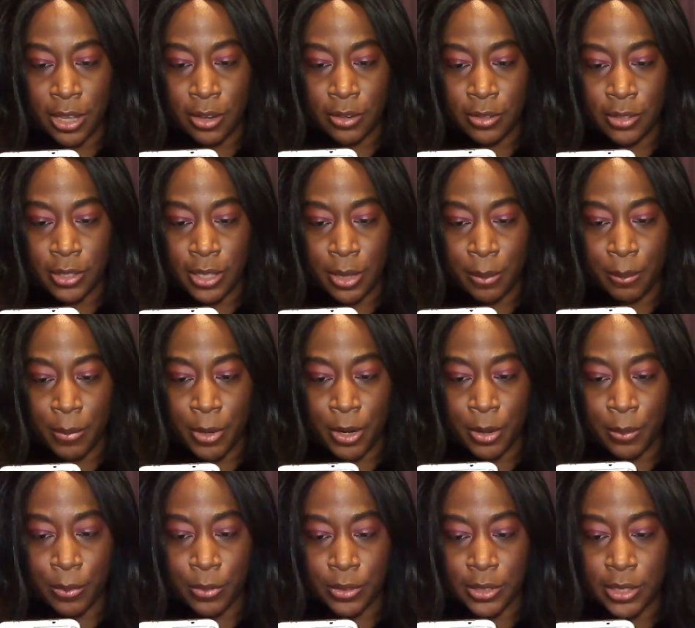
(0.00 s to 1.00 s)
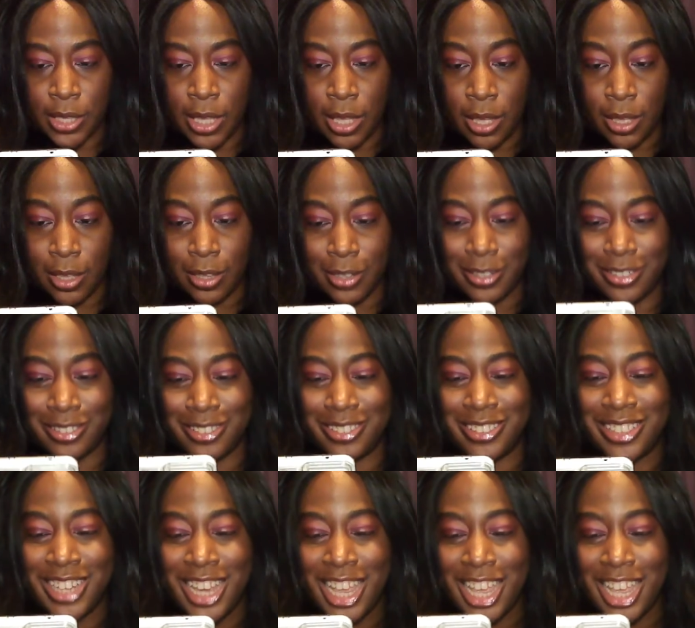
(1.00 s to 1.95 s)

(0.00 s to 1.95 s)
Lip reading: utterly unbearable ton,